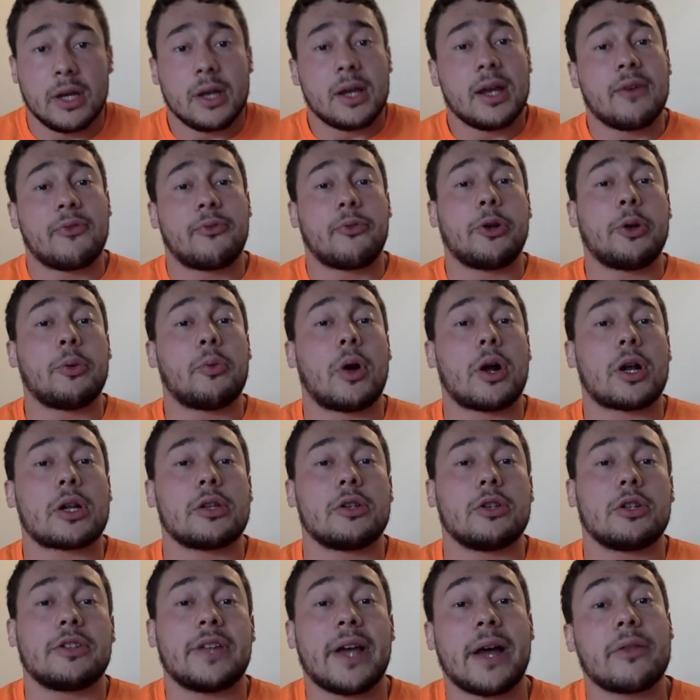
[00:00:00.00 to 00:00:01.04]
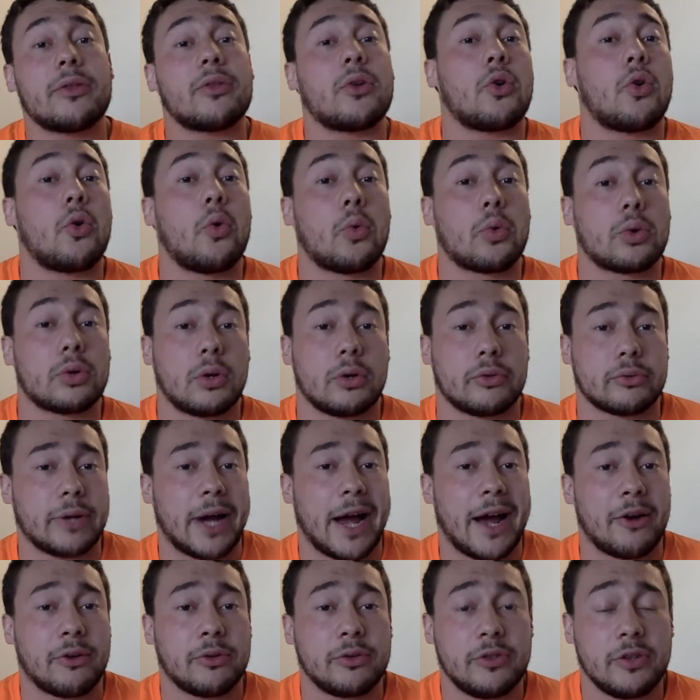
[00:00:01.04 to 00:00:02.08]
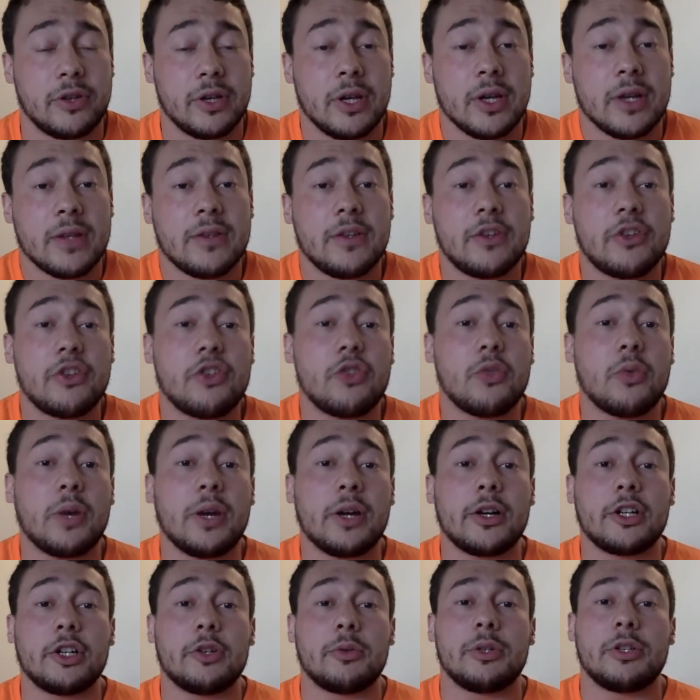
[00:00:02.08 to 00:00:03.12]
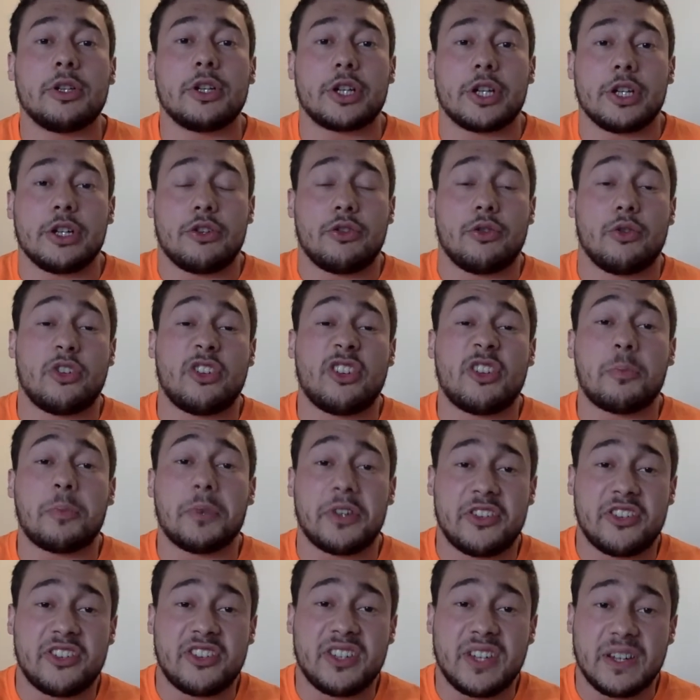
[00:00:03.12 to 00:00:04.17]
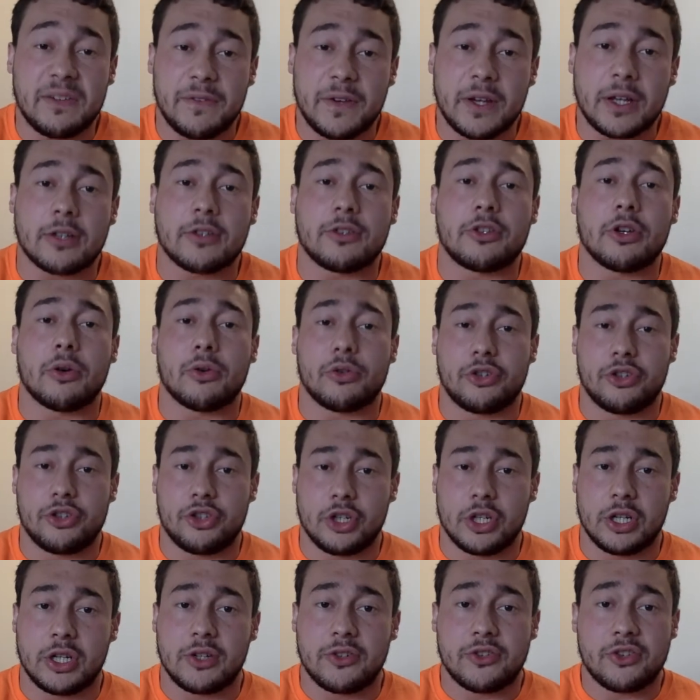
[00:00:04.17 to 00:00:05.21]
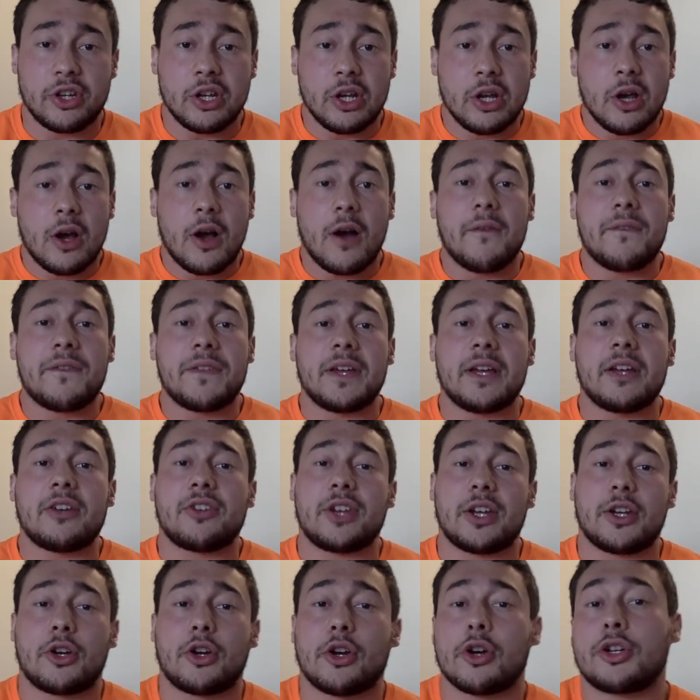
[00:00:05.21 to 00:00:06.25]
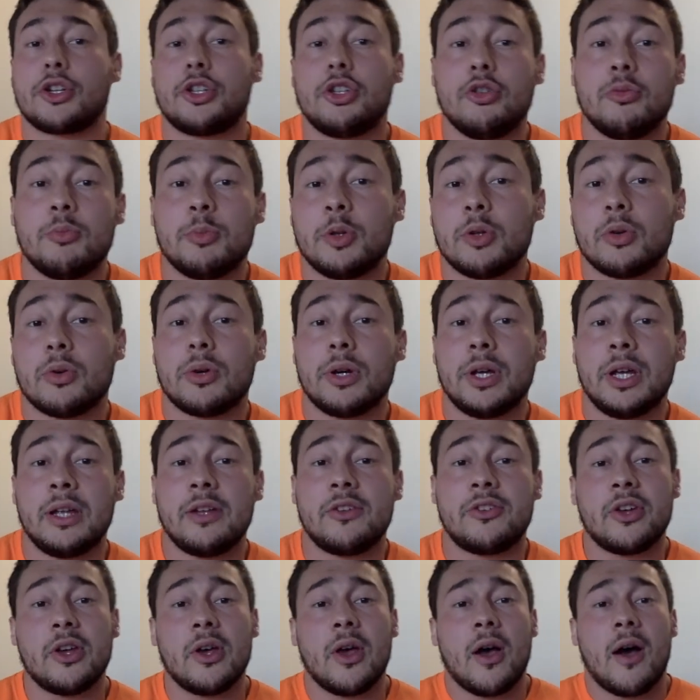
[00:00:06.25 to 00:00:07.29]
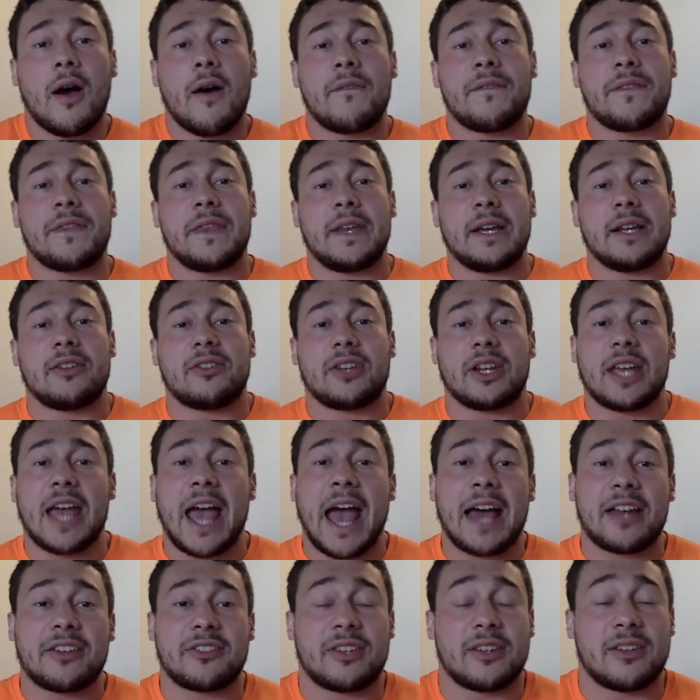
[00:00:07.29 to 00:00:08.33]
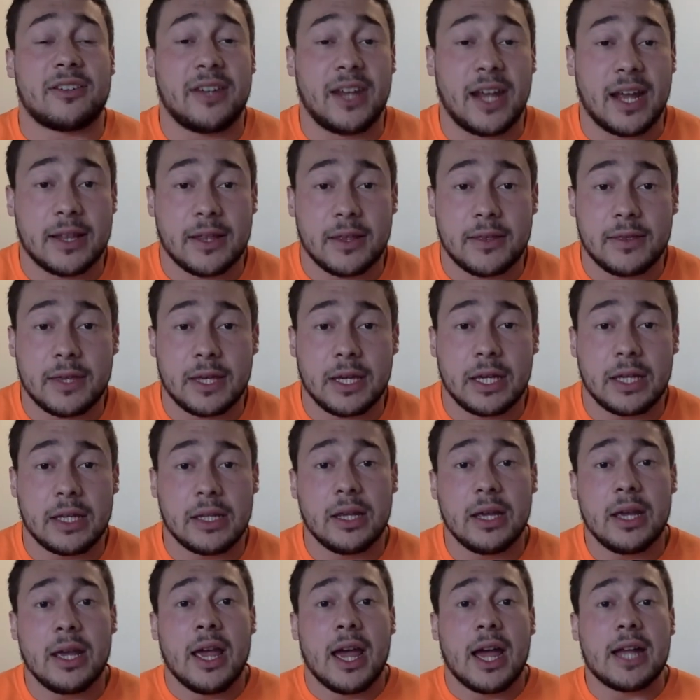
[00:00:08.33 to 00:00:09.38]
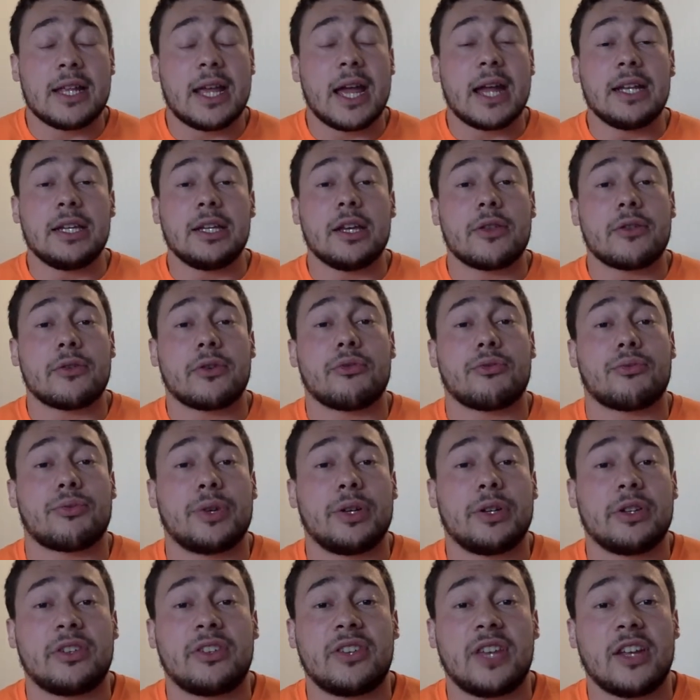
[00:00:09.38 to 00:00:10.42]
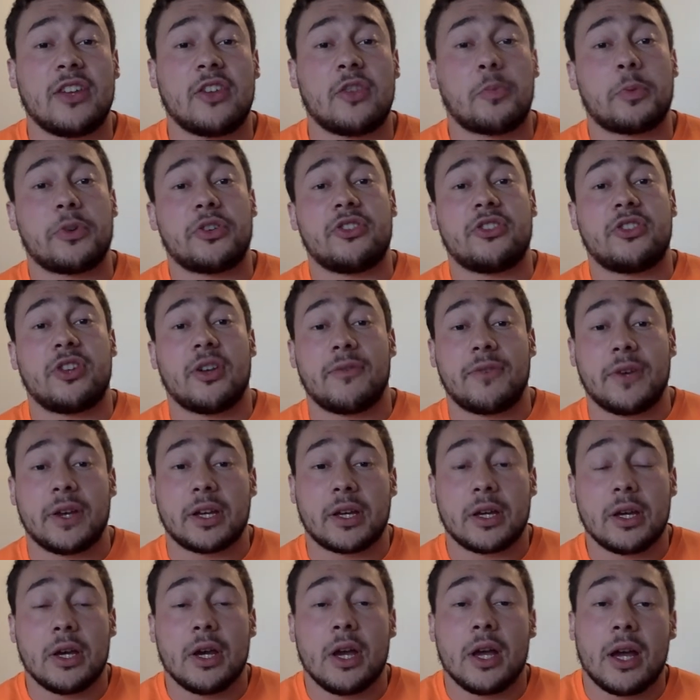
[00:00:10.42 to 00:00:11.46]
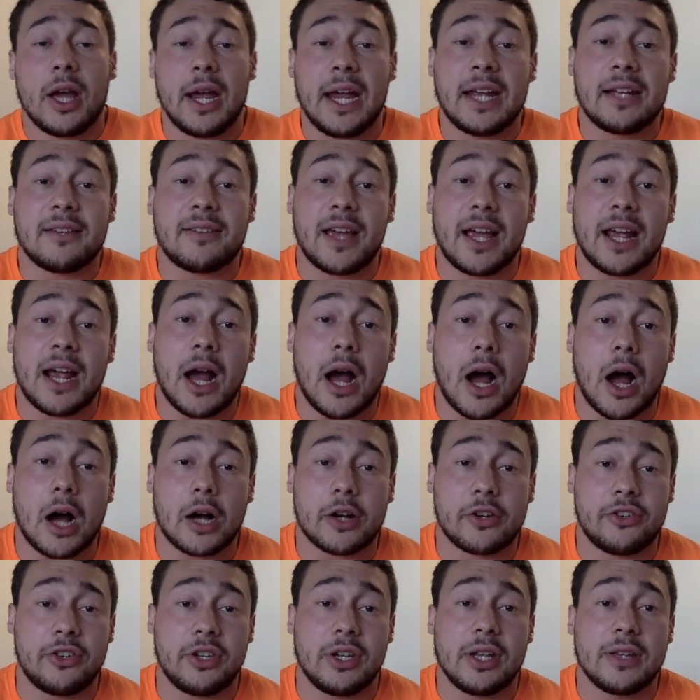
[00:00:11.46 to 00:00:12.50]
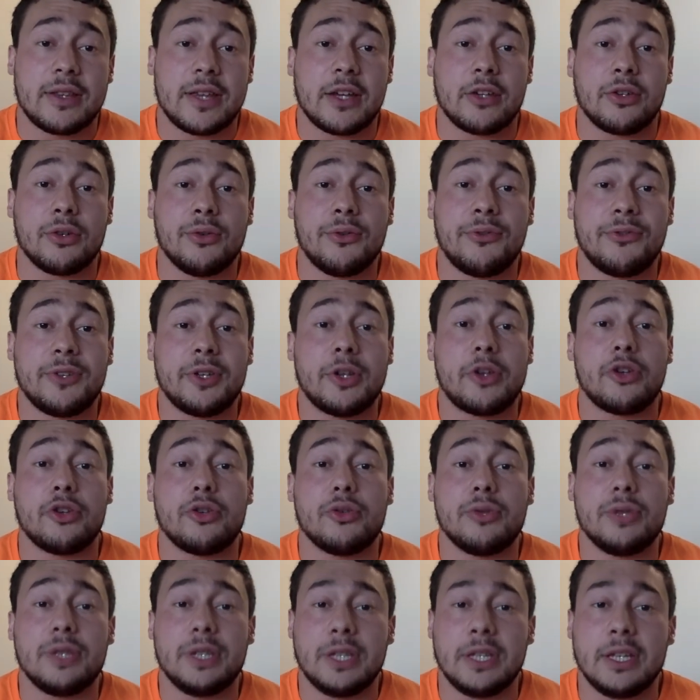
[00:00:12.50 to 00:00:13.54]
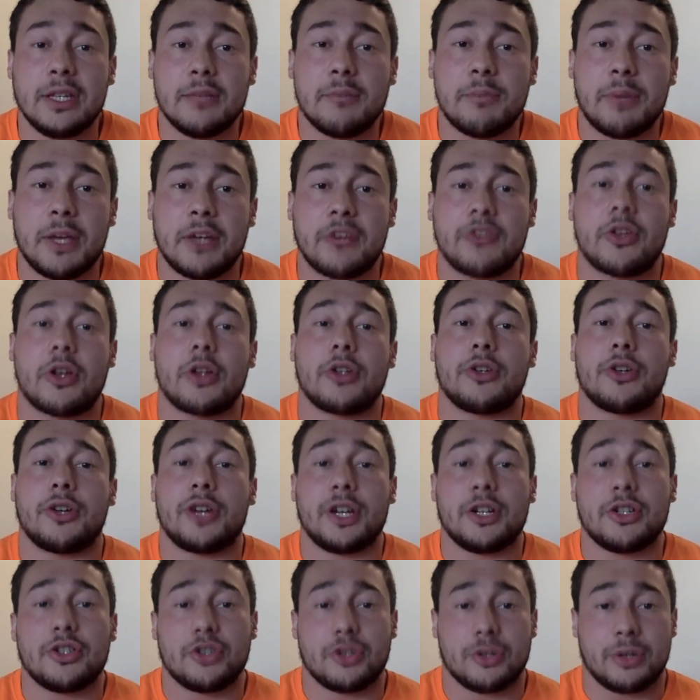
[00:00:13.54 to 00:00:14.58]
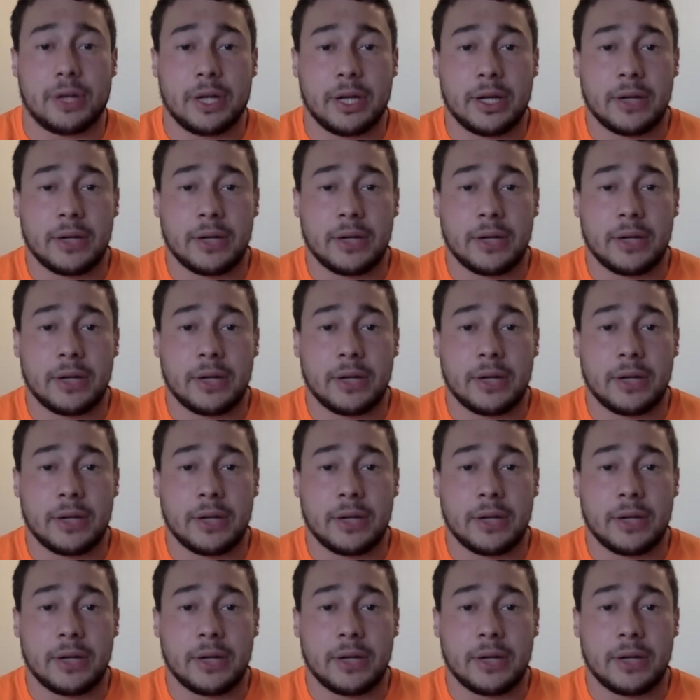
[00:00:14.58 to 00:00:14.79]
If we want to look down the oral route, this is where you would look into specific dosages of things like curcuminoids, of things like astaxanthin, and any other real estate specific antioxidant that you feel you need based on your injury.